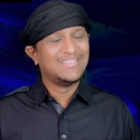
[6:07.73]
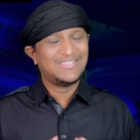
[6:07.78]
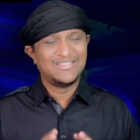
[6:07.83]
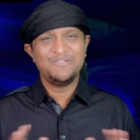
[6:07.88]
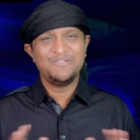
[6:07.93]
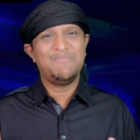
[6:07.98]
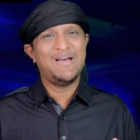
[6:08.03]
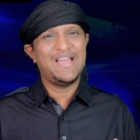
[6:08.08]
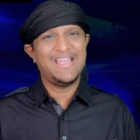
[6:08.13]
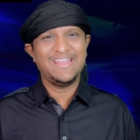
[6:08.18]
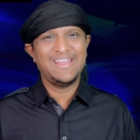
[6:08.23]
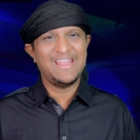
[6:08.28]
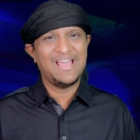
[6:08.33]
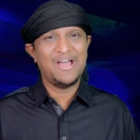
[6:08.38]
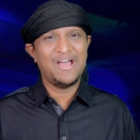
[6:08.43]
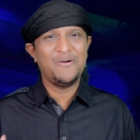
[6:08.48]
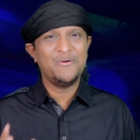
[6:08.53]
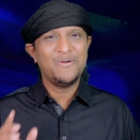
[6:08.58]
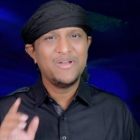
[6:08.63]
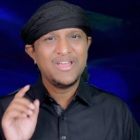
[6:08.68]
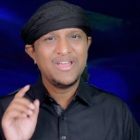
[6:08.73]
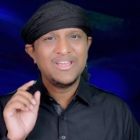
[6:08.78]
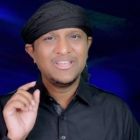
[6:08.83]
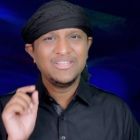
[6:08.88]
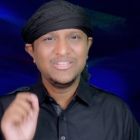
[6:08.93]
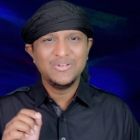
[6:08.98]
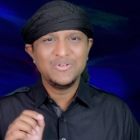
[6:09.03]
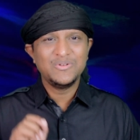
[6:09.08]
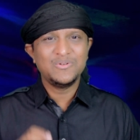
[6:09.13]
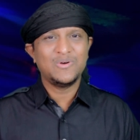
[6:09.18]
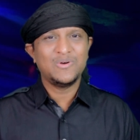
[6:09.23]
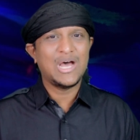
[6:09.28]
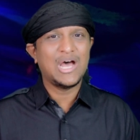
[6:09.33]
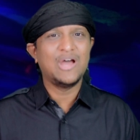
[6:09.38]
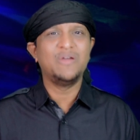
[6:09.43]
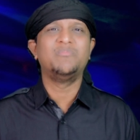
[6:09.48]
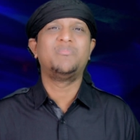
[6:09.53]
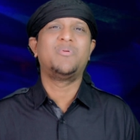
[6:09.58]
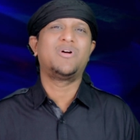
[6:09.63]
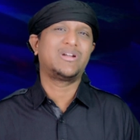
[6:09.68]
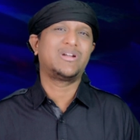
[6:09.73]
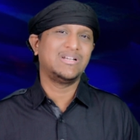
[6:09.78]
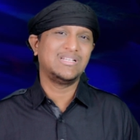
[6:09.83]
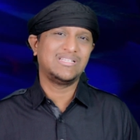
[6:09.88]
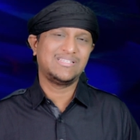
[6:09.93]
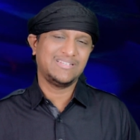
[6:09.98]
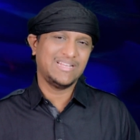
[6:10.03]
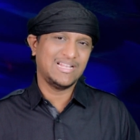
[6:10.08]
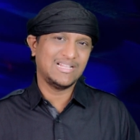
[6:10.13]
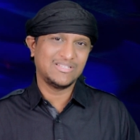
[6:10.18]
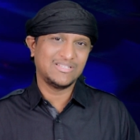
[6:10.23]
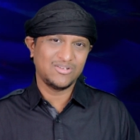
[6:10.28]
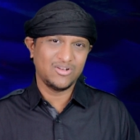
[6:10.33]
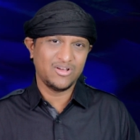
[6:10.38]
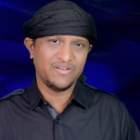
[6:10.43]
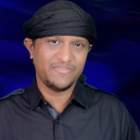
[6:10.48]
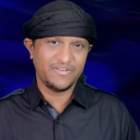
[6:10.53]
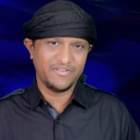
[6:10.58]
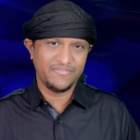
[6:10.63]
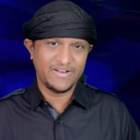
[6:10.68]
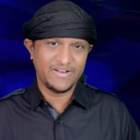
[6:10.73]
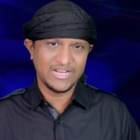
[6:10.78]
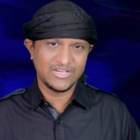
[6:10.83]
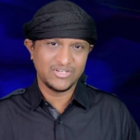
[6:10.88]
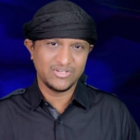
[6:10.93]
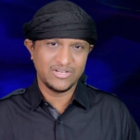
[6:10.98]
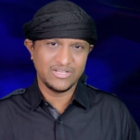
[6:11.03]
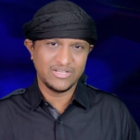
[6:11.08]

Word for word: So by now, you know how important Snell's law of refraction